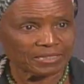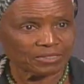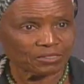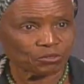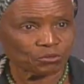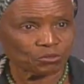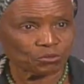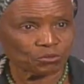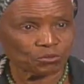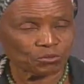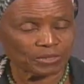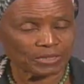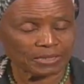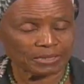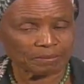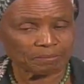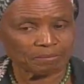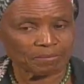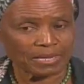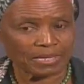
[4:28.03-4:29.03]
You know,
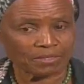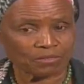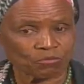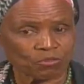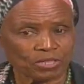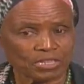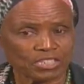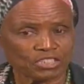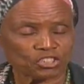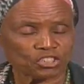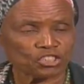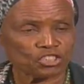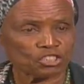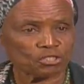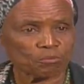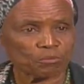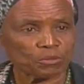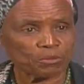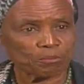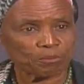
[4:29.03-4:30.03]
and
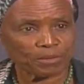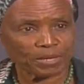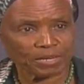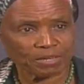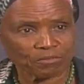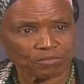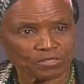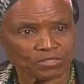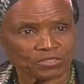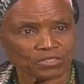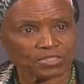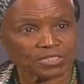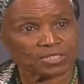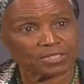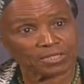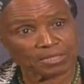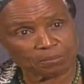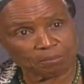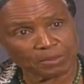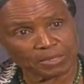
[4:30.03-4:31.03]
relationship with parents and
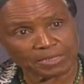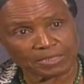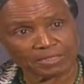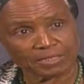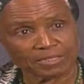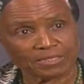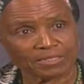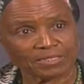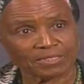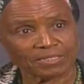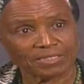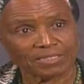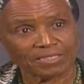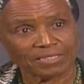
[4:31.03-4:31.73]
siblings.